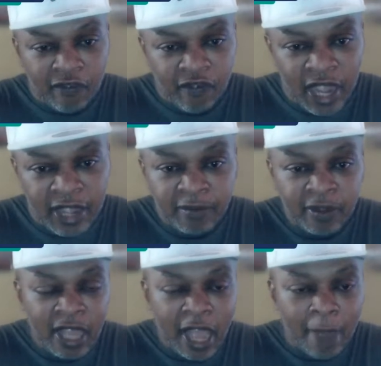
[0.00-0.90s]
fight.
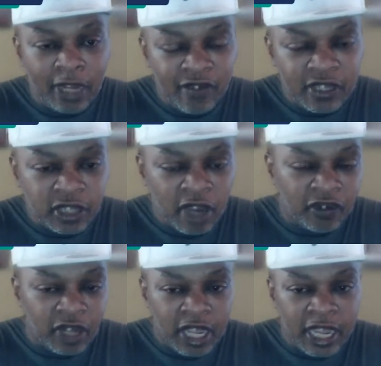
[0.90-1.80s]
I believe he
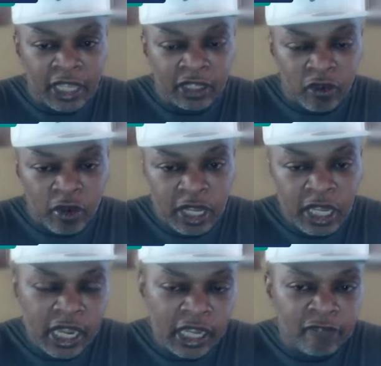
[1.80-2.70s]
suffered an injury
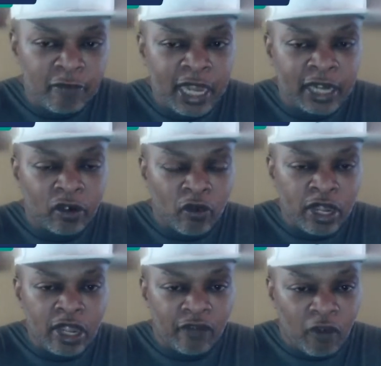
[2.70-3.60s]
and he's been out of the
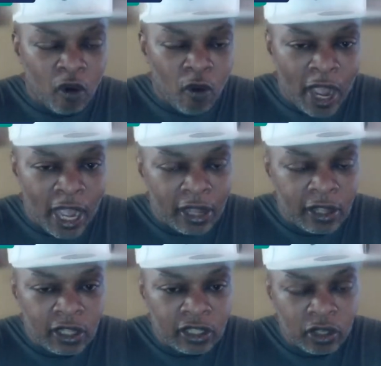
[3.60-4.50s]
ring for a while.
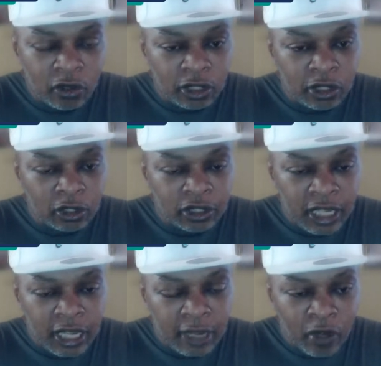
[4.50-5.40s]
So, you know what I'm
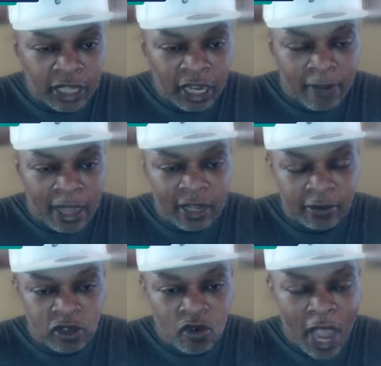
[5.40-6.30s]
saying? One thing about
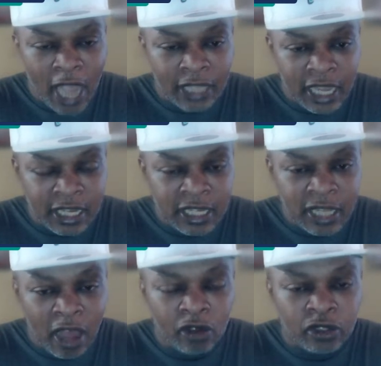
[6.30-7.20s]
him, too, I think he's
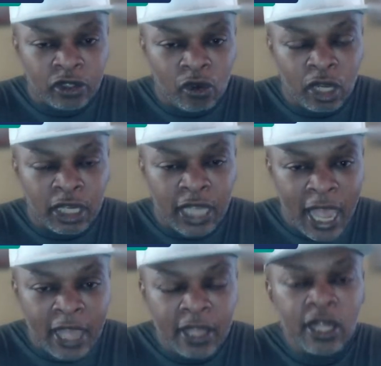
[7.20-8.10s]
also a
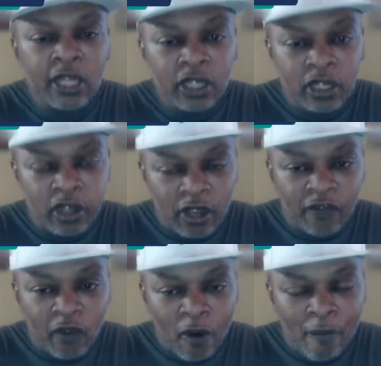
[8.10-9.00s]
guy that's
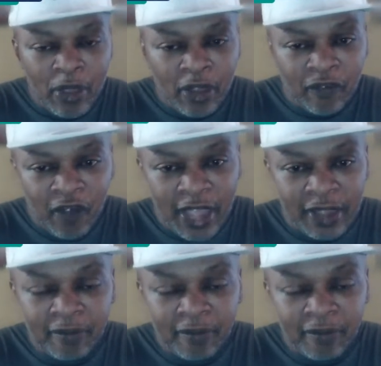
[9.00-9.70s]
looking for a big fight.